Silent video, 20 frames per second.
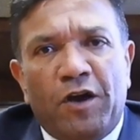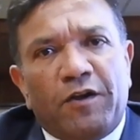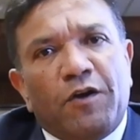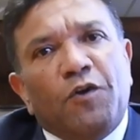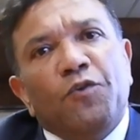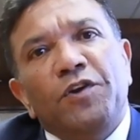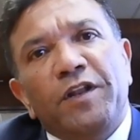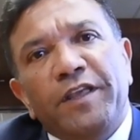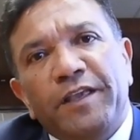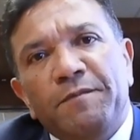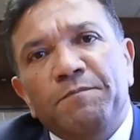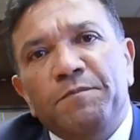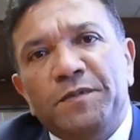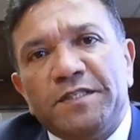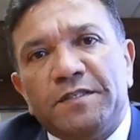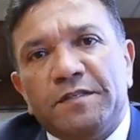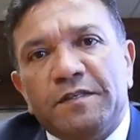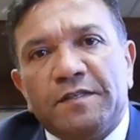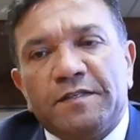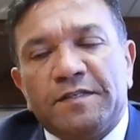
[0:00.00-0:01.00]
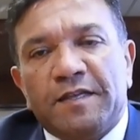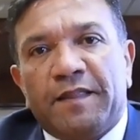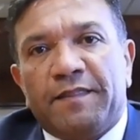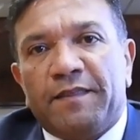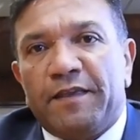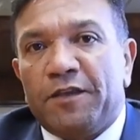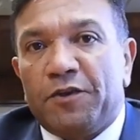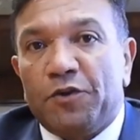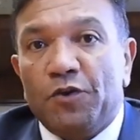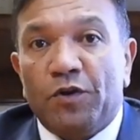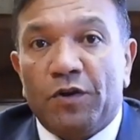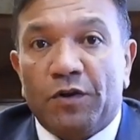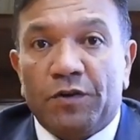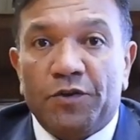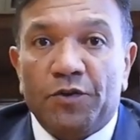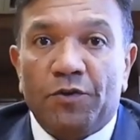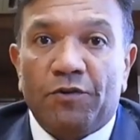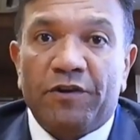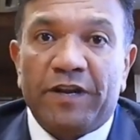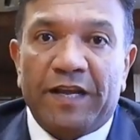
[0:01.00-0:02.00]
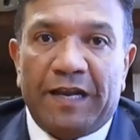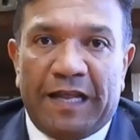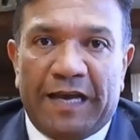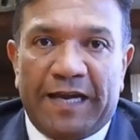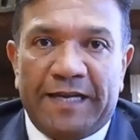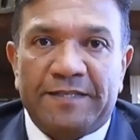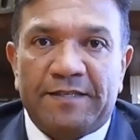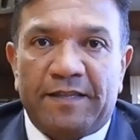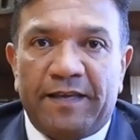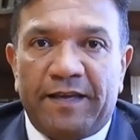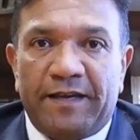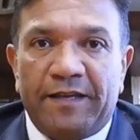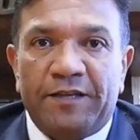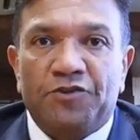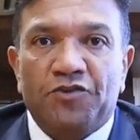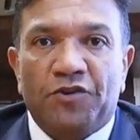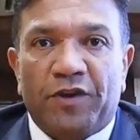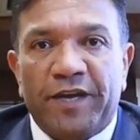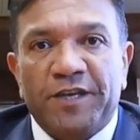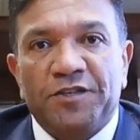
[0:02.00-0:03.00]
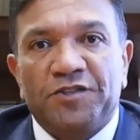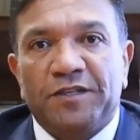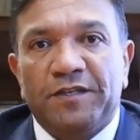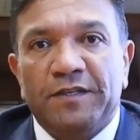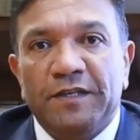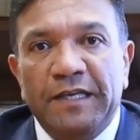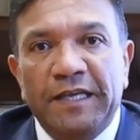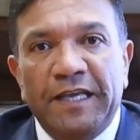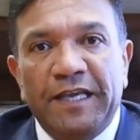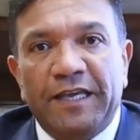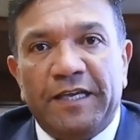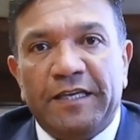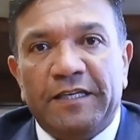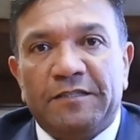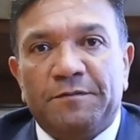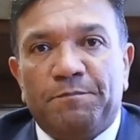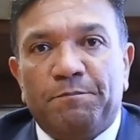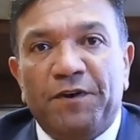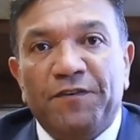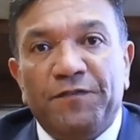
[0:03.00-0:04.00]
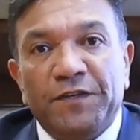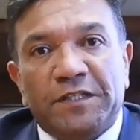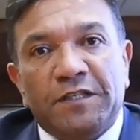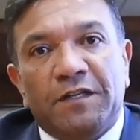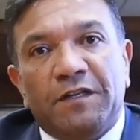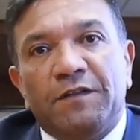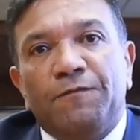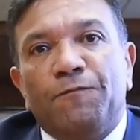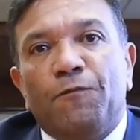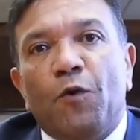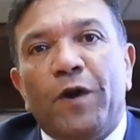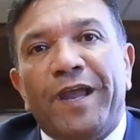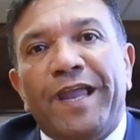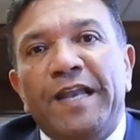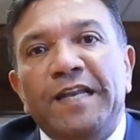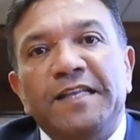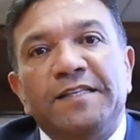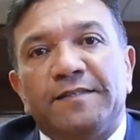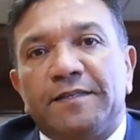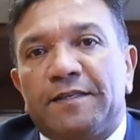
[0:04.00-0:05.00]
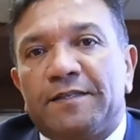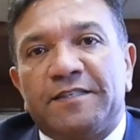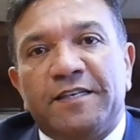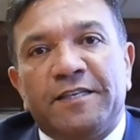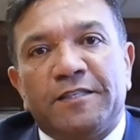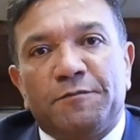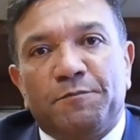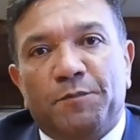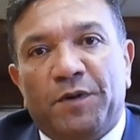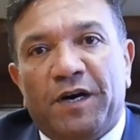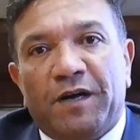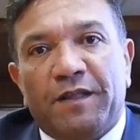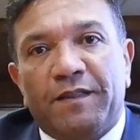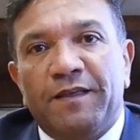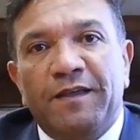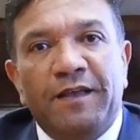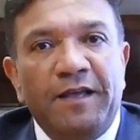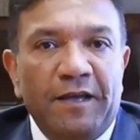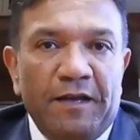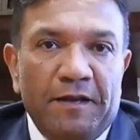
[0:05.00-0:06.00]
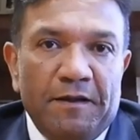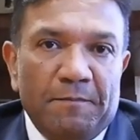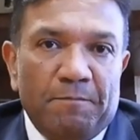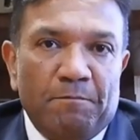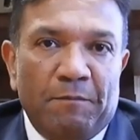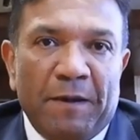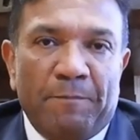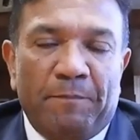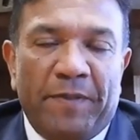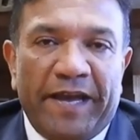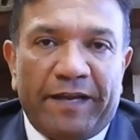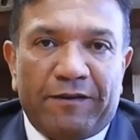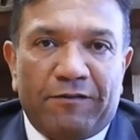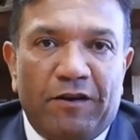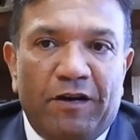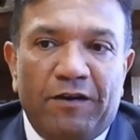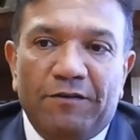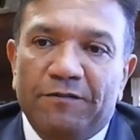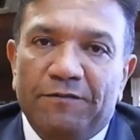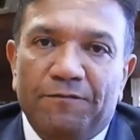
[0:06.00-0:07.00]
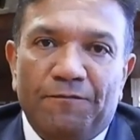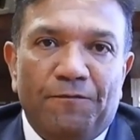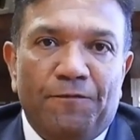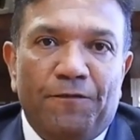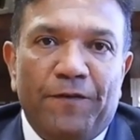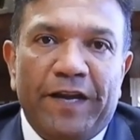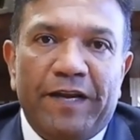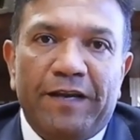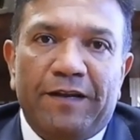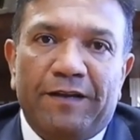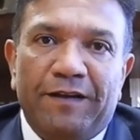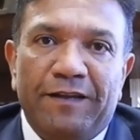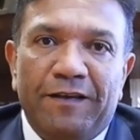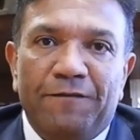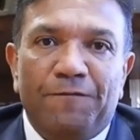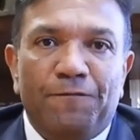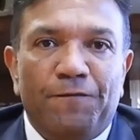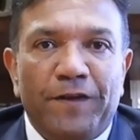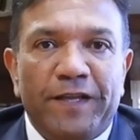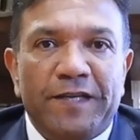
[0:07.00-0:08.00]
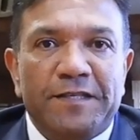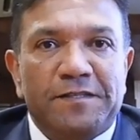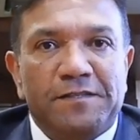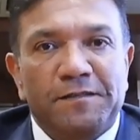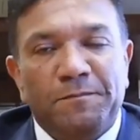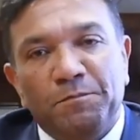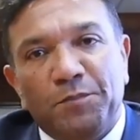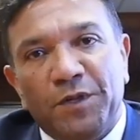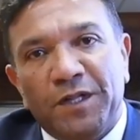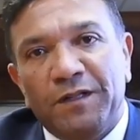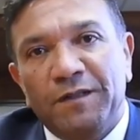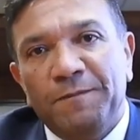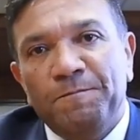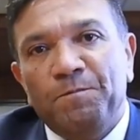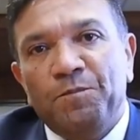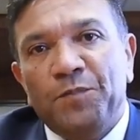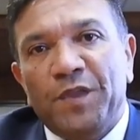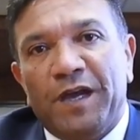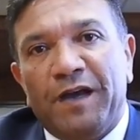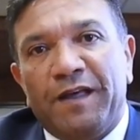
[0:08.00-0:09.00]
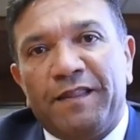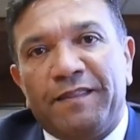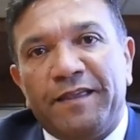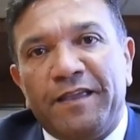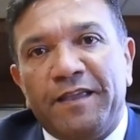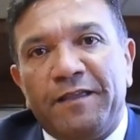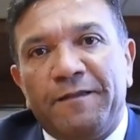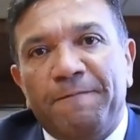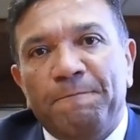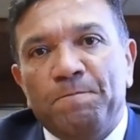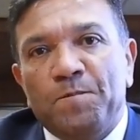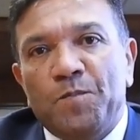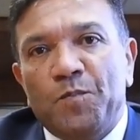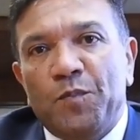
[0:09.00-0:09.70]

not only in business. I think you'll realize that education is pivotal for any success path. My background, very clear, very simple. I think